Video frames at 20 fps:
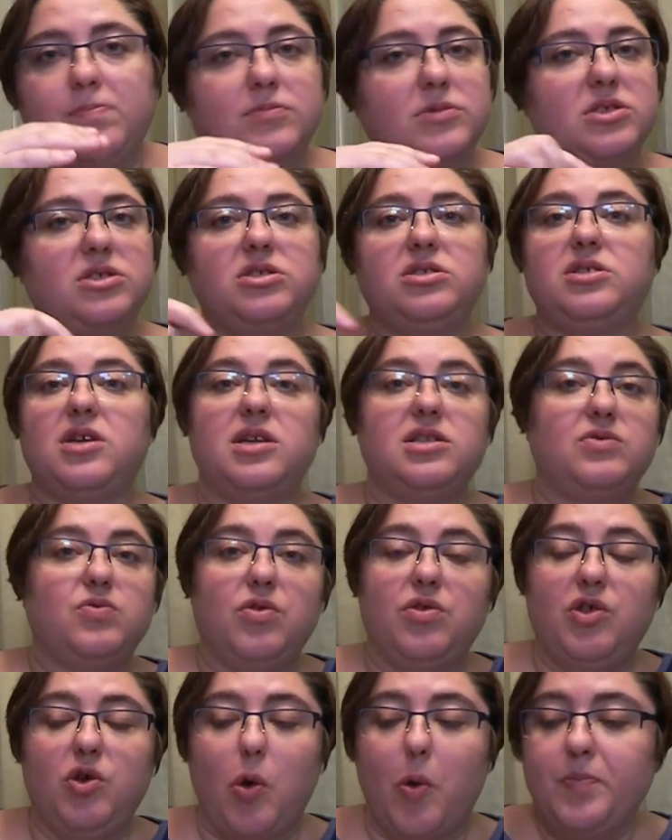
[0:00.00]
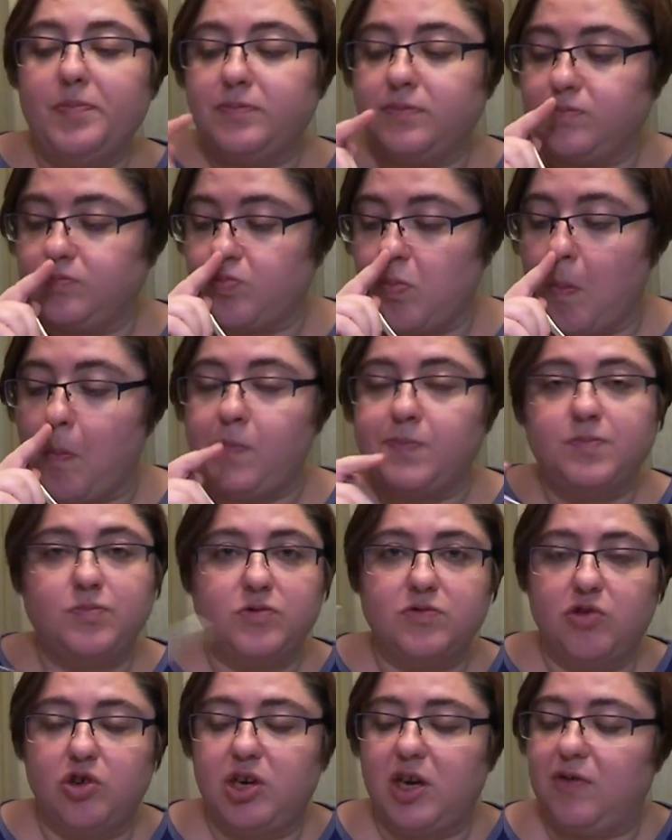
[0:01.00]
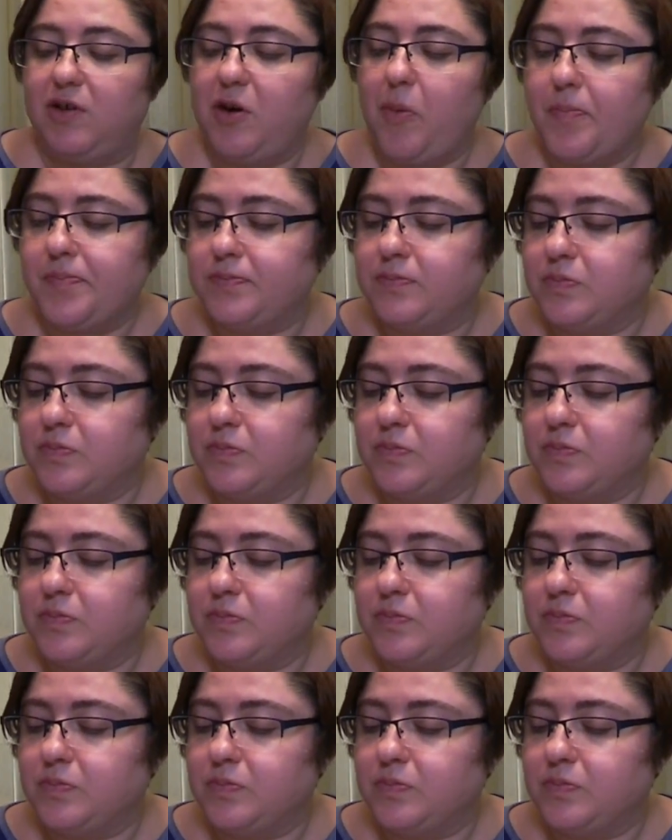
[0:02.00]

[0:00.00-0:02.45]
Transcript: It stays with you forever.